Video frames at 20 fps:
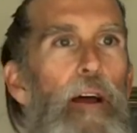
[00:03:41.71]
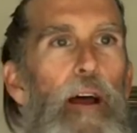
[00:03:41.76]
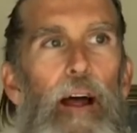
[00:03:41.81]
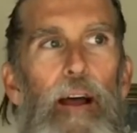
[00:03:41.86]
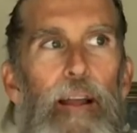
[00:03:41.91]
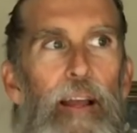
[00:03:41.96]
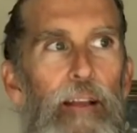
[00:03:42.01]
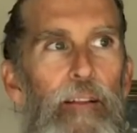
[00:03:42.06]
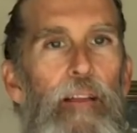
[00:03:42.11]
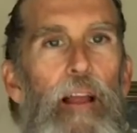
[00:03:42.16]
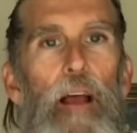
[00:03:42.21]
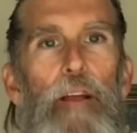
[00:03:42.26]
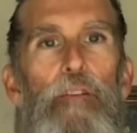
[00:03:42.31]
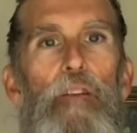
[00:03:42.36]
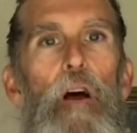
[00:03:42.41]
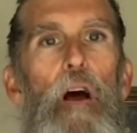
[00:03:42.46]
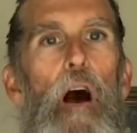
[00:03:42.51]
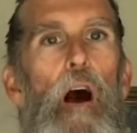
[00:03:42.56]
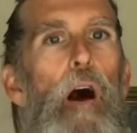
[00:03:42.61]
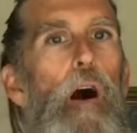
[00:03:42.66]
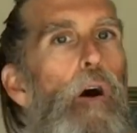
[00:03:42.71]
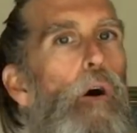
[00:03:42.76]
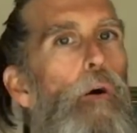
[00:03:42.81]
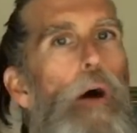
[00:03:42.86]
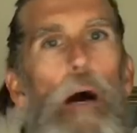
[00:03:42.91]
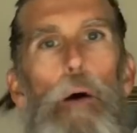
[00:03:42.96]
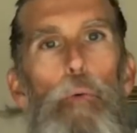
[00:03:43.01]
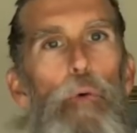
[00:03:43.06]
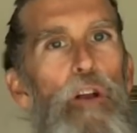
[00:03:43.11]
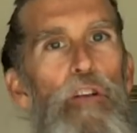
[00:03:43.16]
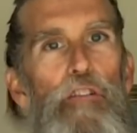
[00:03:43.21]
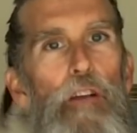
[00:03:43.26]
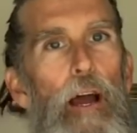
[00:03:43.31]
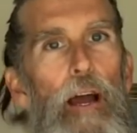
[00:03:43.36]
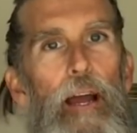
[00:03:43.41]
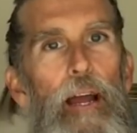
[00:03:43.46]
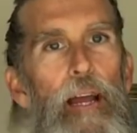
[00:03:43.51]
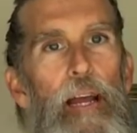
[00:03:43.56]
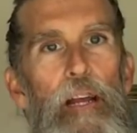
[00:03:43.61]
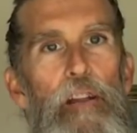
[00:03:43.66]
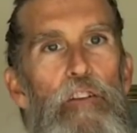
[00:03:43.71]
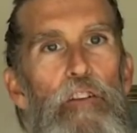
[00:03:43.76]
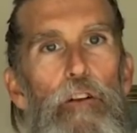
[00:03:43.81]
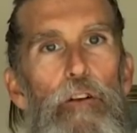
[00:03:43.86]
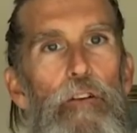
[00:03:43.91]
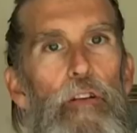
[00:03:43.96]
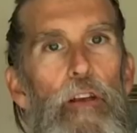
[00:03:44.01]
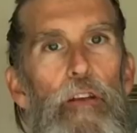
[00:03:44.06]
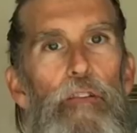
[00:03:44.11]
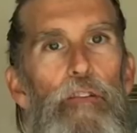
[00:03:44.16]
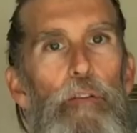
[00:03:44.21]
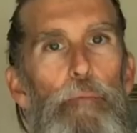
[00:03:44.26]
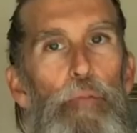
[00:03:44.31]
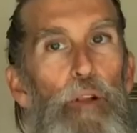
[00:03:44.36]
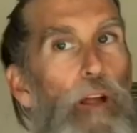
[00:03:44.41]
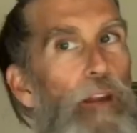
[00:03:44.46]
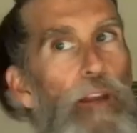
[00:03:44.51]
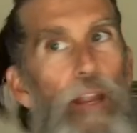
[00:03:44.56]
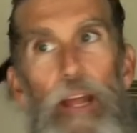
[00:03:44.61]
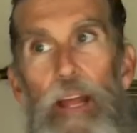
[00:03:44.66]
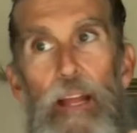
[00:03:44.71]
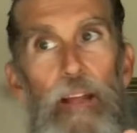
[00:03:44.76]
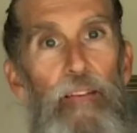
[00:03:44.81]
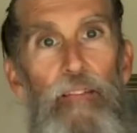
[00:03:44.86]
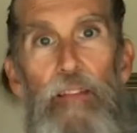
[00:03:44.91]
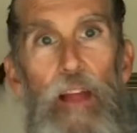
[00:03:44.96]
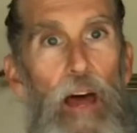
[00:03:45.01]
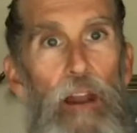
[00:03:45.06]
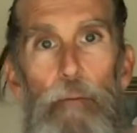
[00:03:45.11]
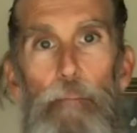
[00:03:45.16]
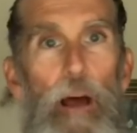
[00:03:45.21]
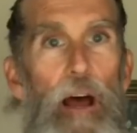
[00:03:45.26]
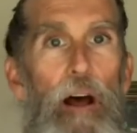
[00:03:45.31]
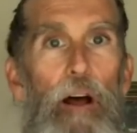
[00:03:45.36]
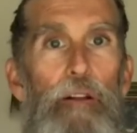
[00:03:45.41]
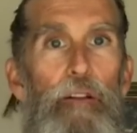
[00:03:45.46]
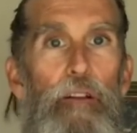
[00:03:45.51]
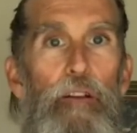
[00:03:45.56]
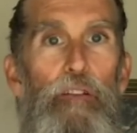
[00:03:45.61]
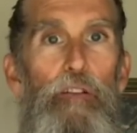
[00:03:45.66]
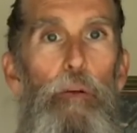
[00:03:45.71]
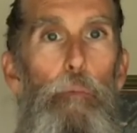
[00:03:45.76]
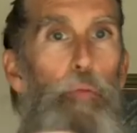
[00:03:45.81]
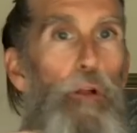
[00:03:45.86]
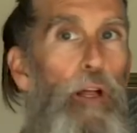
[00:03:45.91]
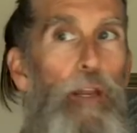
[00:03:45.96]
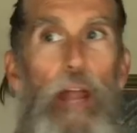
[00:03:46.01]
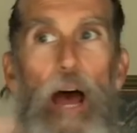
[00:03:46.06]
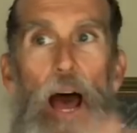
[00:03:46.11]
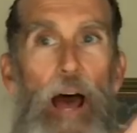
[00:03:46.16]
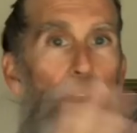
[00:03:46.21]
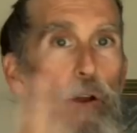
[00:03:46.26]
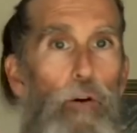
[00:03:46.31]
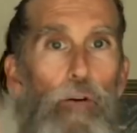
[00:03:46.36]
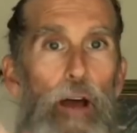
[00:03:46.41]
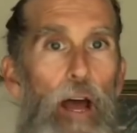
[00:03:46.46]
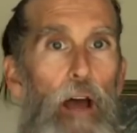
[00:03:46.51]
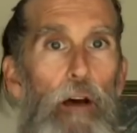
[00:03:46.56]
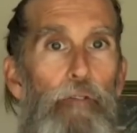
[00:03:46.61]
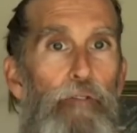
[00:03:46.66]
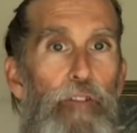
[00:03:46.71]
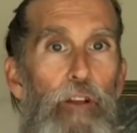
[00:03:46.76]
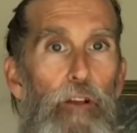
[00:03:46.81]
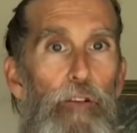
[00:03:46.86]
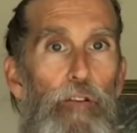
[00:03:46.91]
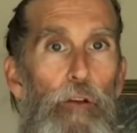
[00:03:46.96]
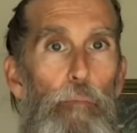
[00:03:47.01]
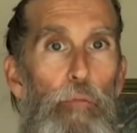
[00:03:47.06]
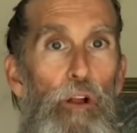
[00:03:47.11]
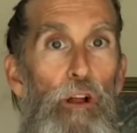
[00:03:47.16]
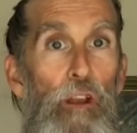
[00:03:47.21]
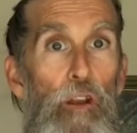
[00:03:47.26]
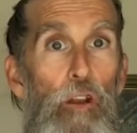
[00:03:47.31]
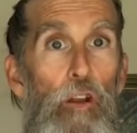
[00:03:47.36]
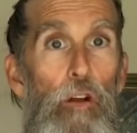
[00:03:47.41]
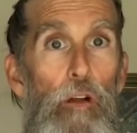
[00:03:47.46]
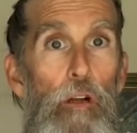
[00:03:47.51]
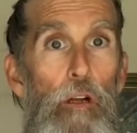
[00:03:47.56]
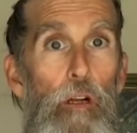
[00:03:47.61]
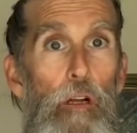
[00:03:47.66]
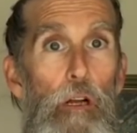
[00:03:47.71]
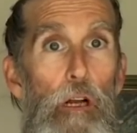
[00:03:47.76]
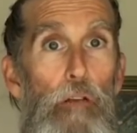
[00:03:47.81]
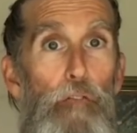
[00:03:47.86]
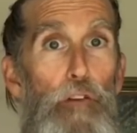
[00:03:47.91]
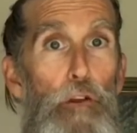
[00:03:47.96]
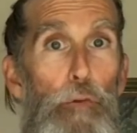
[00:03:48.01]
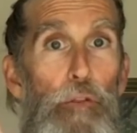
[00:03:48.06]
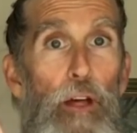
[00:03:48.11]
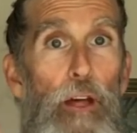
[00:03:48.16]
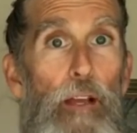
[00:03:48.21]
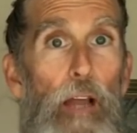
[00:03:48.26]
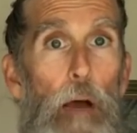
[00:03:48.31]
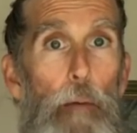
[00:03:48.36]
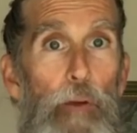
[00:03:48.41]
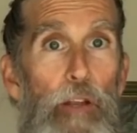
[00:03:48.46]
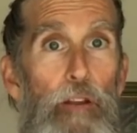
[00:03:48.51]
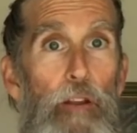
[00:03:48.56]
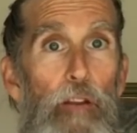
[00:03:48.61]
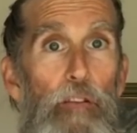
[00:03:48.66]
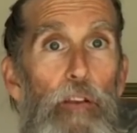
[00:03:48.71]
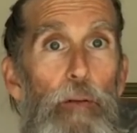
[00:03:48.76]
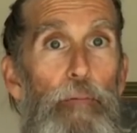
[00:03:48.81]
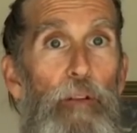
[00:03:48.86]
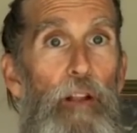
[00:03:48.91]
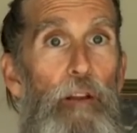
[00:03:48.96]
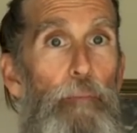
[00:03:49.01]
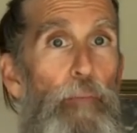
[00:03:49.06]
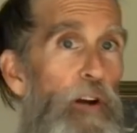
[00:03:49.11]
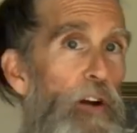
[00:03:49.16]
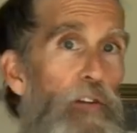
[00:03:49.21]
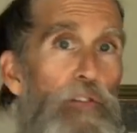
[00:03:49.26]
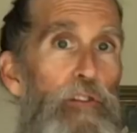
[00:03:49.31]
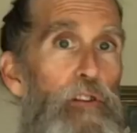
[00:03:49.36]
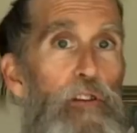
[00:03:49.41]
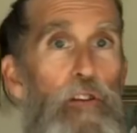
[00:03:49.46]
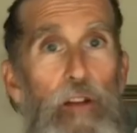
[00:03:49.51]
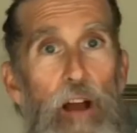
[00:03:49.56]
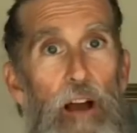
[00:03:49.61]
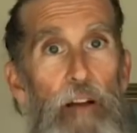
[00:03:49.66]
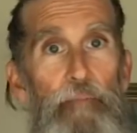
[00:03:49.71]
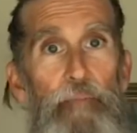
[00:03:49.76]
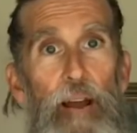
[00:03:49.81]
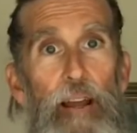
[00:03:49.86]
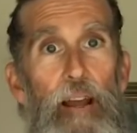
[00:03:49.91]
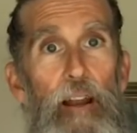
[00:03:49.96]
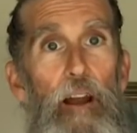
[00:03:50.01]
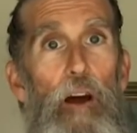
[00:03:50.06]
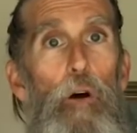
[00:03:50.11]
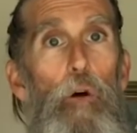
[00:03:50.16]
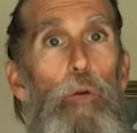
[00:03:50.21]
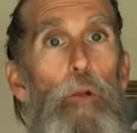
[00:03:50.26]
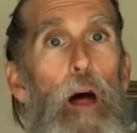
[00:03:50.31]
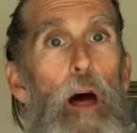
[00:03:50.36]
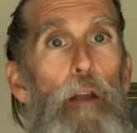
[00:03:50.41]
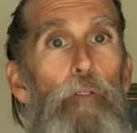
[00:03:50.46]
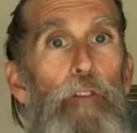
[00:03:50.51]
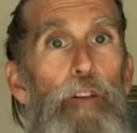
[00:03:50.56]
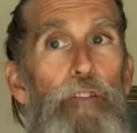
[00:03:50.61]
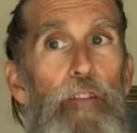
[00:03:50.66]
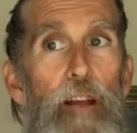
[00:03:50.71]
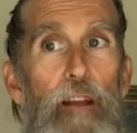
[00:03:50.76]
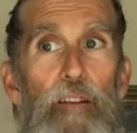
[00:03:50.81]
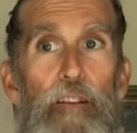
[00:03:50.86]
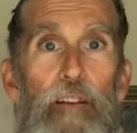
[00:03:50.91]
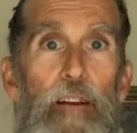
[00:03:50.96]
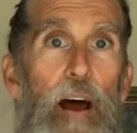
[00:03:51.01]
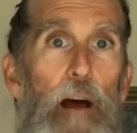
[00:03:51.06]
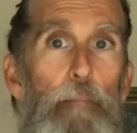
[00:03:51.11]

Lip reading: I get things, oh, I wish I had your discipline. It's not about discipline. I don't have discipline. If you think I'm a disciplined person, you're not paying a whole lot of attention.